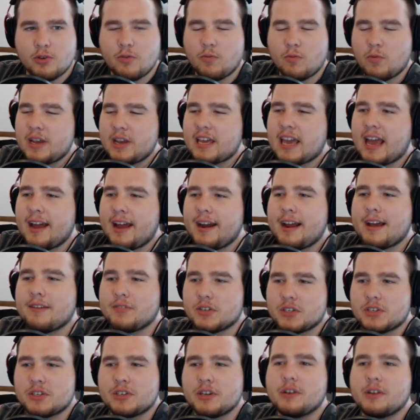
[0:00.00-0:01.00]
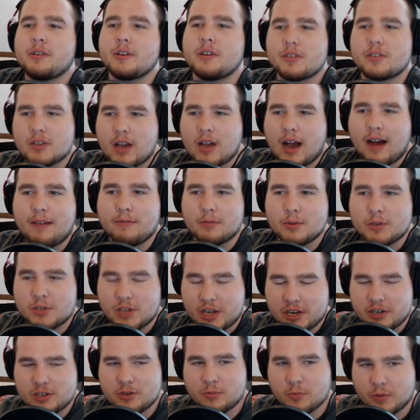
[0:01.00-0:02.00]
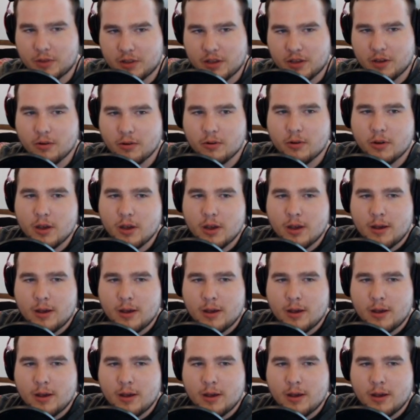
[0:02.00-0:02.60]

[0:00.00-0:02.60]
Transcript: we can't have a serious conversation with you